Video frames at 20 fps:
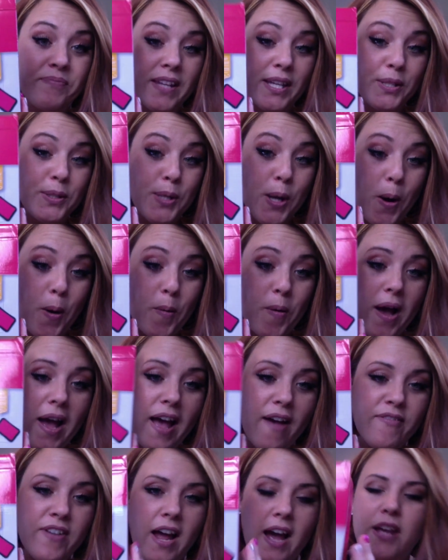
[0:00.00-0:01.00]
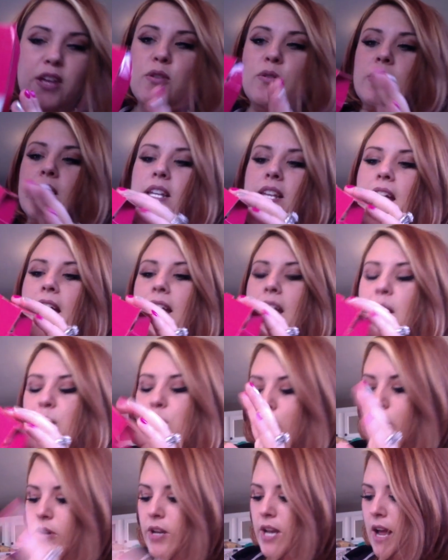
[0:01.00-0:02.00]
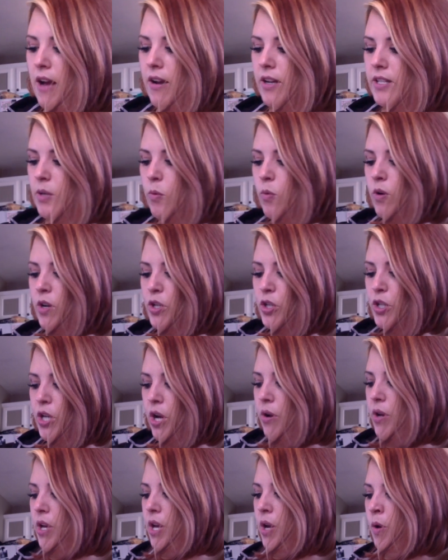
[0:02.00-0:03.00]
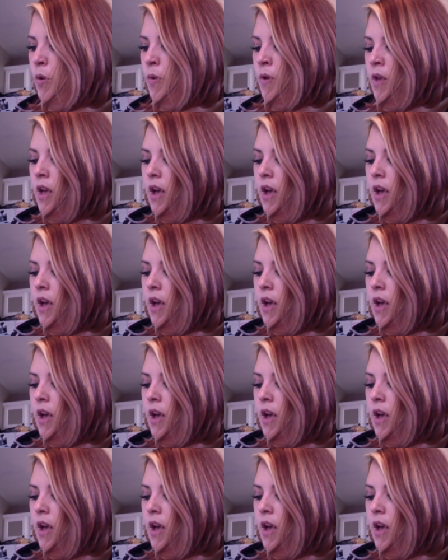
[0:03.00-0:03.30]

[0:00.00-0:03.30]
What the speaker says: So I have not used it yet. I pulled it out because I want to show you.